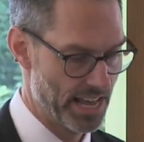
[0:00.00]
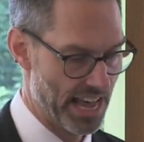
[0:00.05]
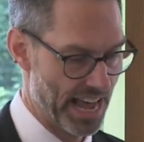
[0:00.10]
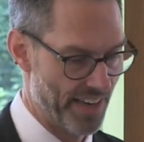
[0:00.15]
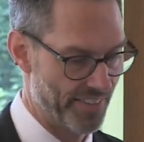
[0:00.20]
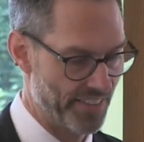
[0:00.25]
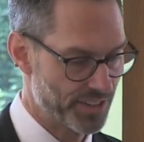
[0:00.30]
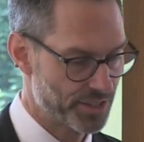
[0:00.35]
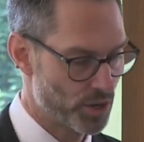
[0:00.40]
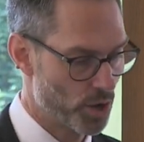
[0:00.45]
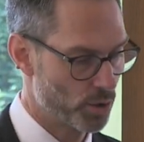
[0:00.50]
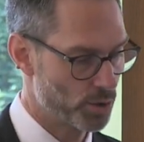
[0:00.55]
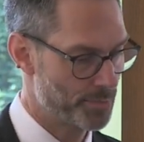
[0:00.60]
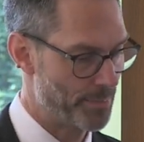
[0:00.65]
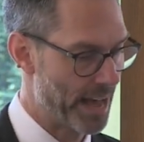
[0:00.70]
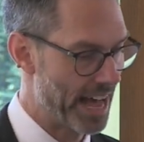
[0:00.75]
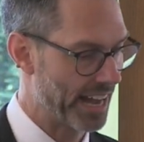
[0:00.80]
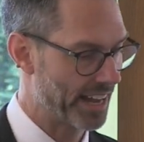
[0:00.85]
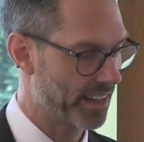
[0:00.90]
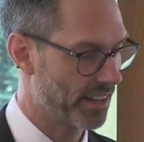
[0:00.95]
And this goes
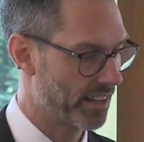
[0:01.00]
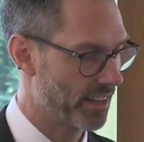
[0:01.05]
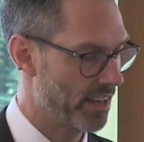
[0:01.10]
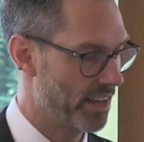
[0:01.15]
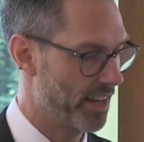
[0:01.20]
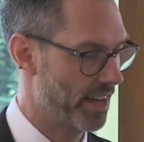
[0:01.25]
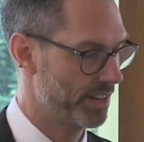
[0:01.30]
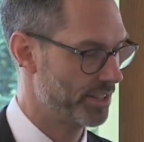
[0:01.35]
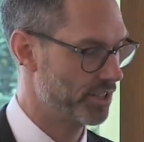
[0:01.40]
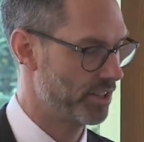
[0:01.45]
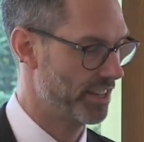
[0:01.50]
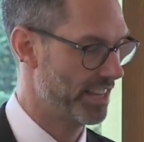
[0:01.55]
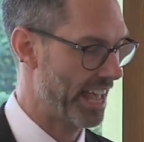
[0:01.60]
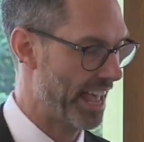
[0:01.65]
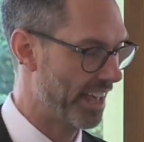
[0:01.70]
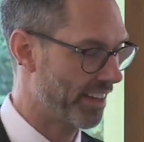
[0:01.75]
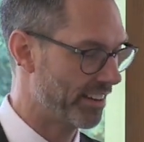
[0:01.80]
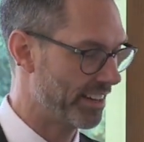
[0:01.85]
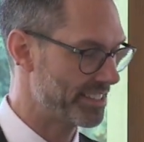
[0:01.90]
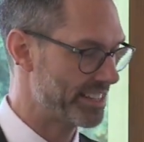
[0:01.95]
back uh, to
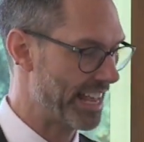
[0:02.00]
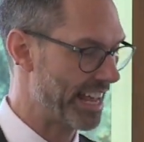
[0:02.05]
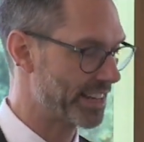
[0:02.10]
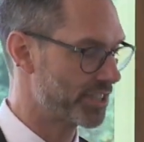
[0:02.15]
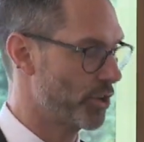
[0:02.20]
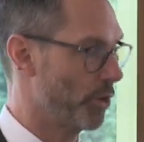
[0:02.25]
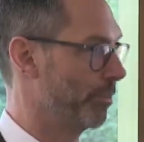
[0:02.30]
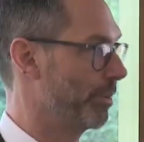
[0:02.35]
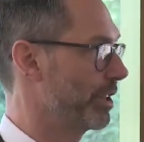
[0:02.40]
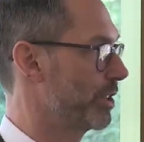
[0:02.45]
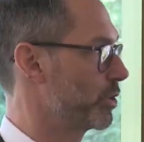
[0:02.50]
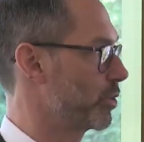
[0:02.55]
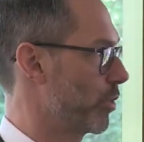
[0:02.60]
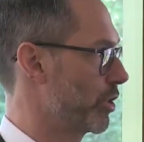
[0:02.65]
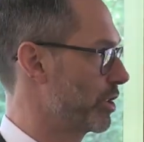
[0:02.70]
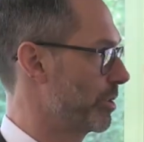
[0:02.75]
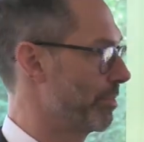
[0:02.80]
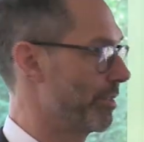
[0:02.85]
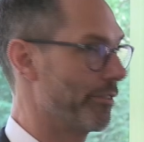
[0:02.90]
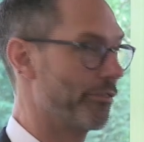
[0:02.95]
the ALS Exome
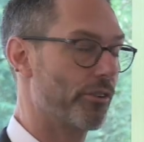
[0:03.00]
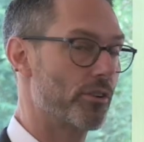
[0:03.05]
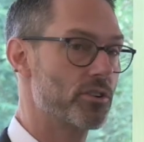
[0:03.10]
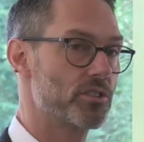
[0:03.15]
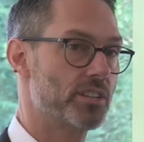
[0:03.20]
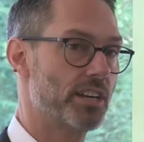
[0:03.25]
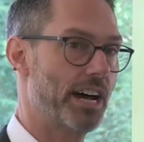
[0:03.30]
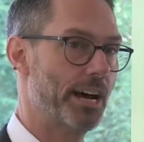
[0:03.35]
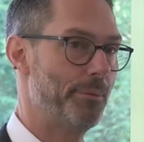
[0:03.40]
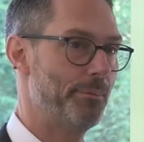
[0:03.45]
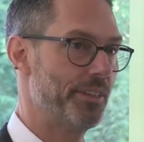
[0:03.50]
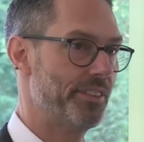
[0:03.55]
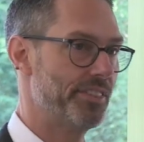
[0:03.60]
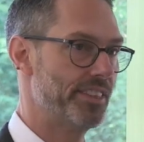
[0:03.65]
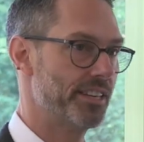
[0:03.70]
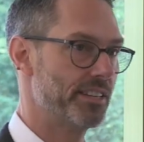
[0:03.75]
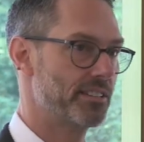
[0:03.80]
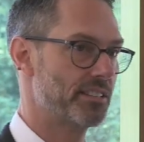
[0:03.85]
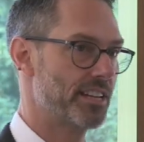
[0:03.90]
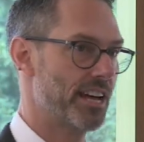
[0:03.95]
Consortium, the first time that
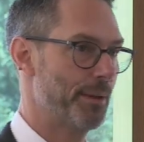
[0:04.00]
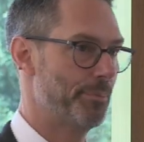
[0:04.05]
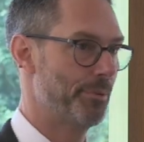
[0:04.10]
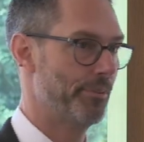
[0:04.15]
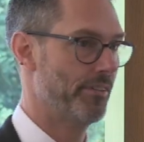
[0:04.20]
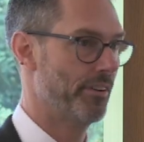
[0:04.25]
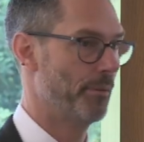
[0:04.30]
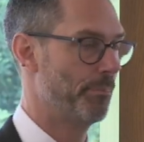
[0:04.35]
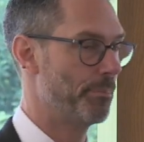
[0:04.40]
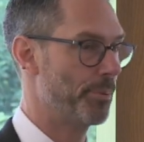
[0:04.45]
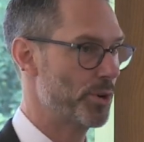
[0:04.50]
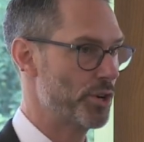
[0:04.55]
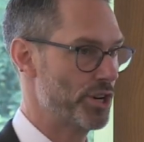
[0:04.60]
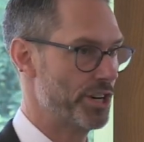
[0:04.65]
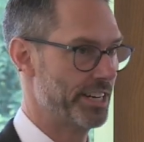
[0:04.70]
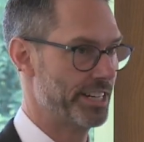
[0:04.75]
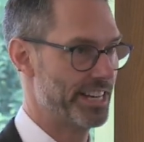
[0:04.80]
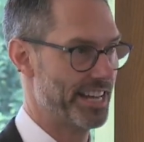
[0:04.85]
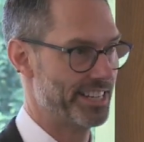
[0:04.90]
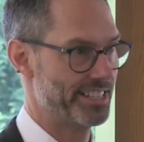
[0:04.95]
this type of a uh,
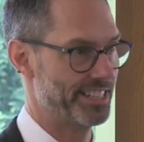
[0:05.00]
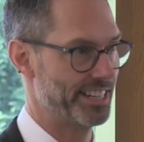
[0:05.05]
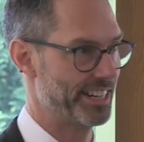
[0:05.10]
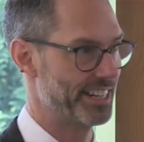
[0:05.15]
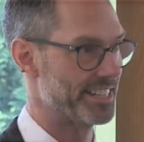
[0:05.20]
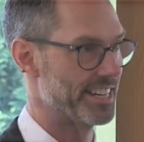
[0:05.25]
burden testing